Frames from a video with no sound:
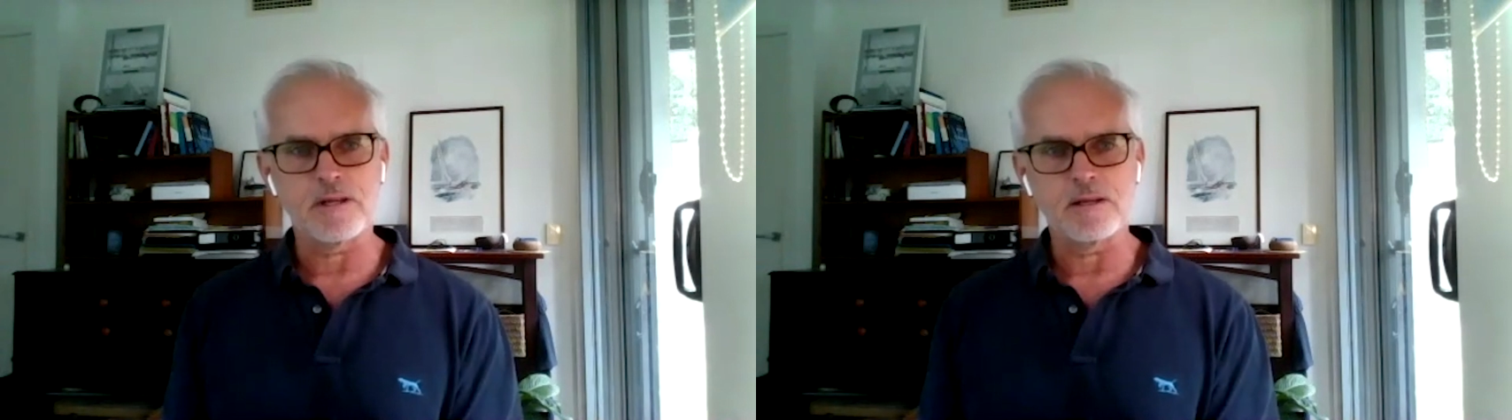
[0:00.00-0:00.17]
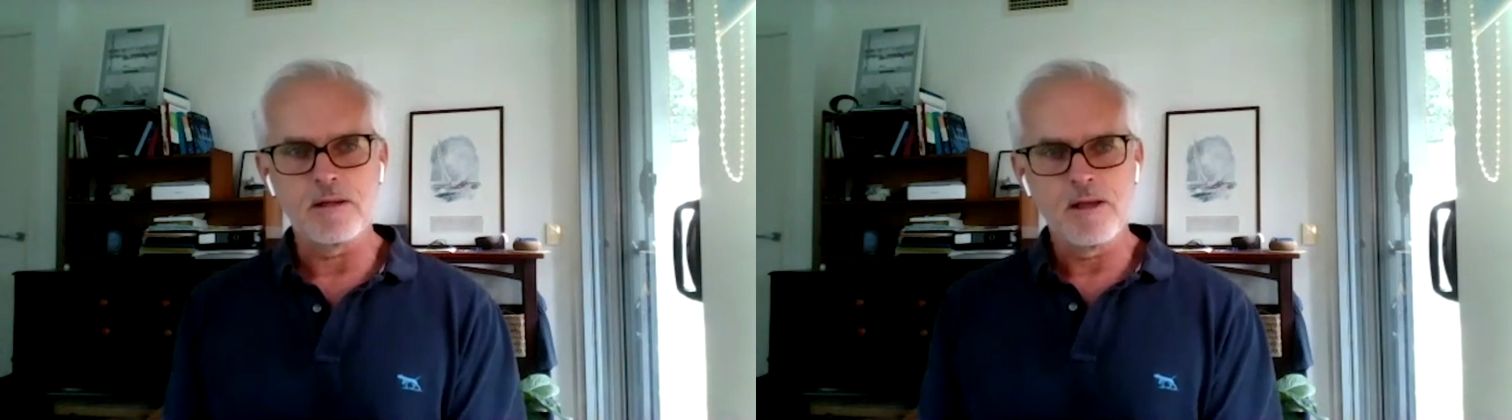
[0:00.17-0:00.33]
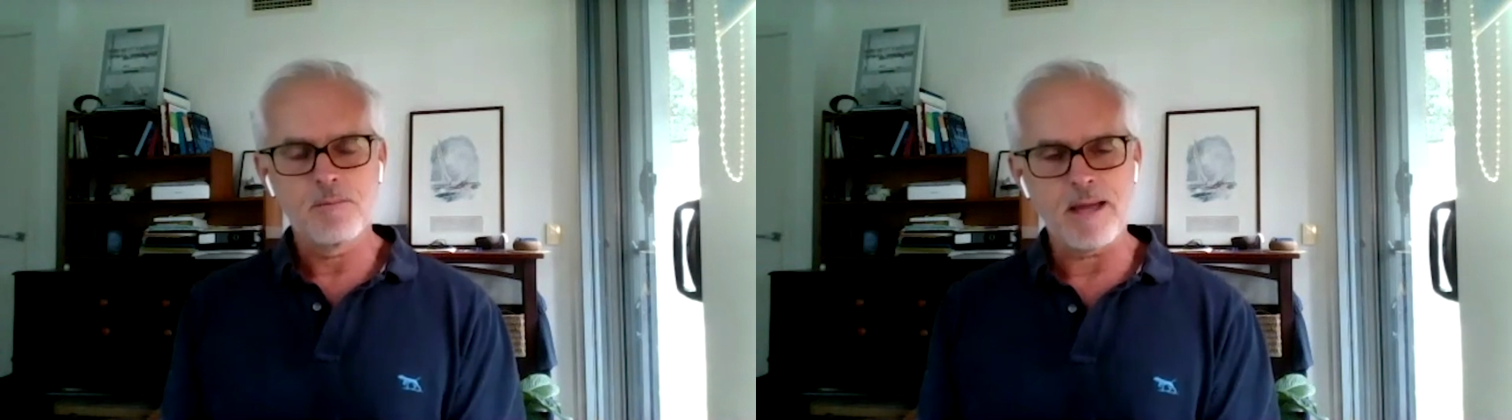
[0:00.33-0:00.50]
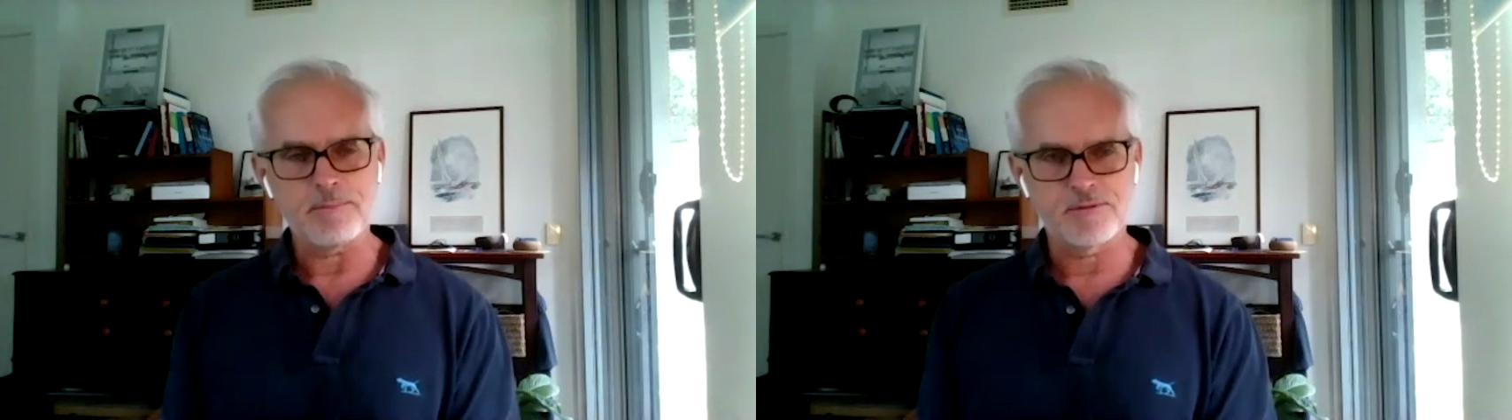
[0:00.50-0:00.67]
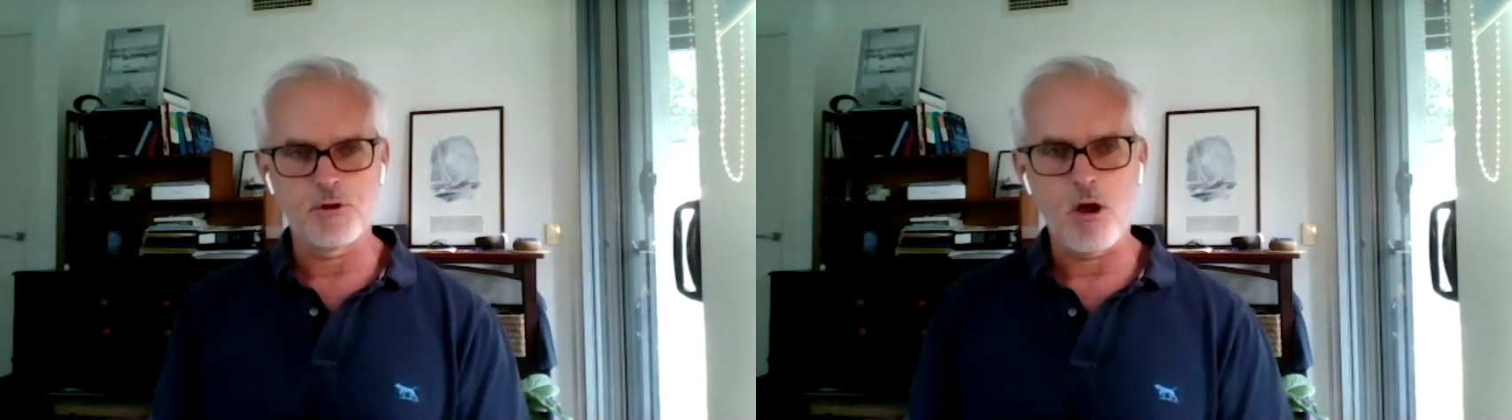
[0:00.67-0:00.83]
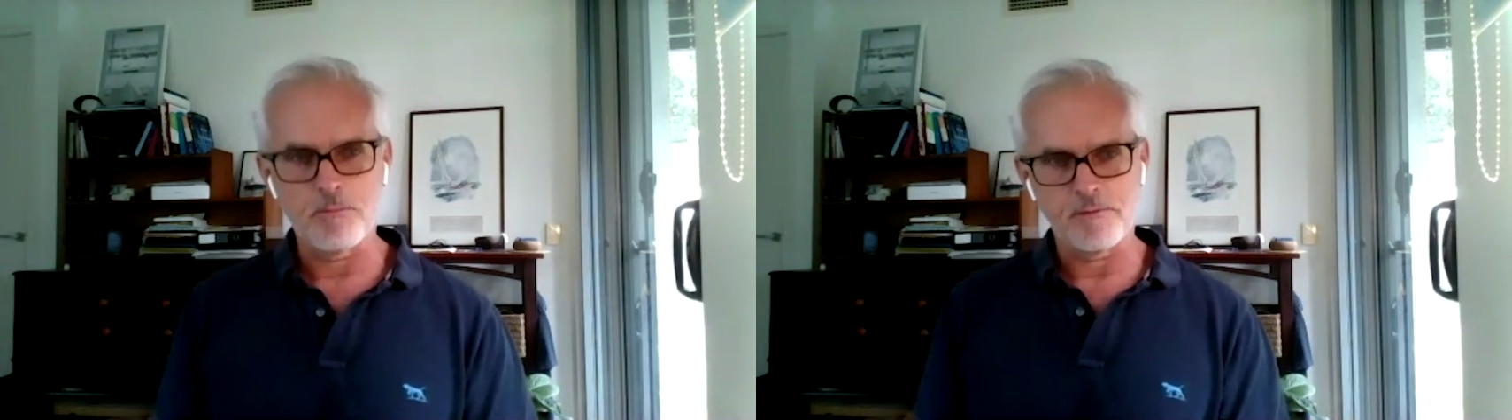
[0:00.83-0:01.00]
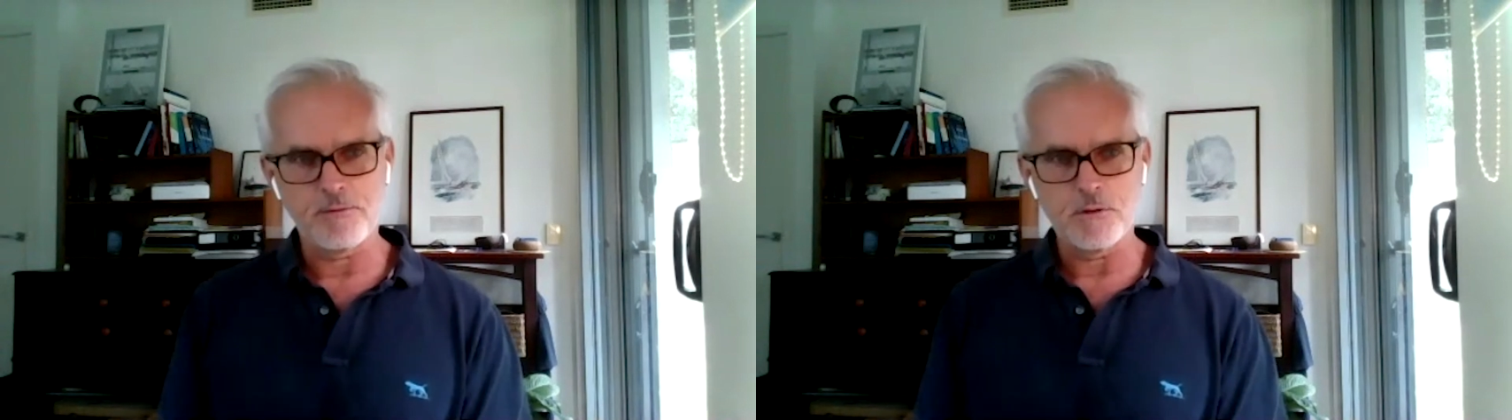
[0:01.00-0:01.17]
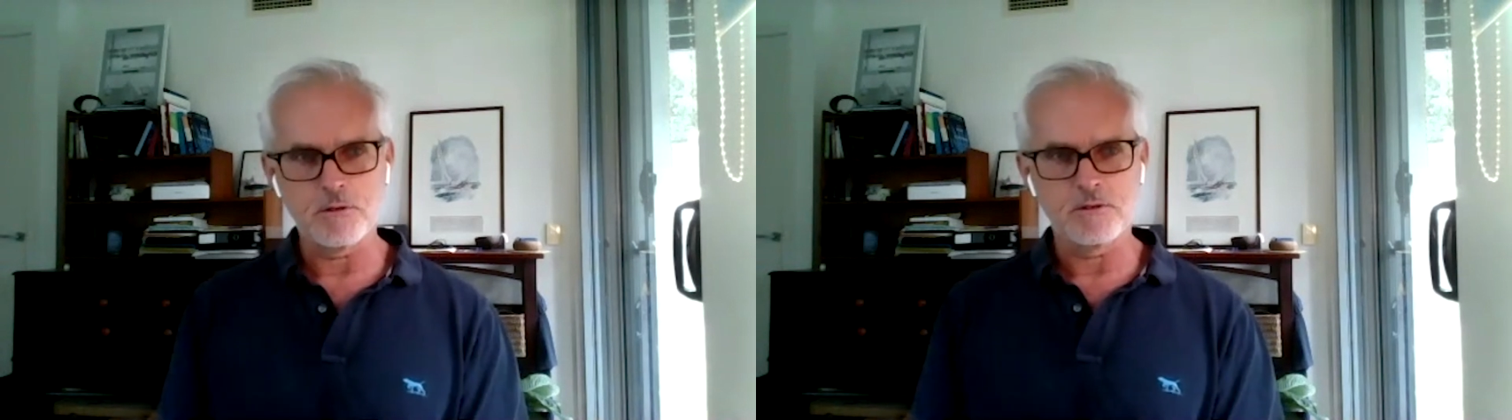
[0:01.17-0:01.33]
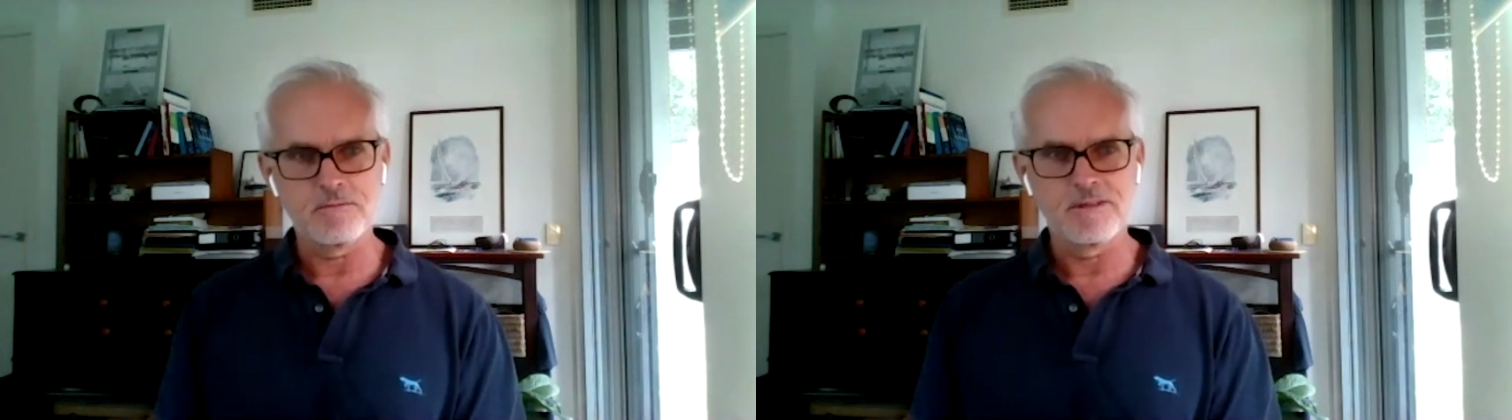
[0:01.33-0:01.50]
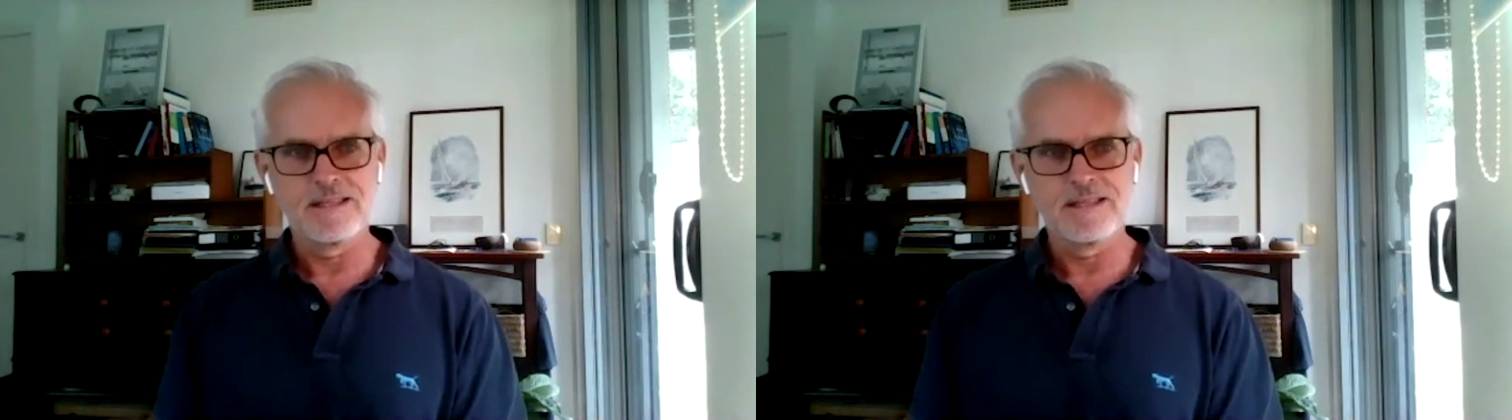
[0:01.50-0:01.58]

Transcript: And perhaps Dom, if you could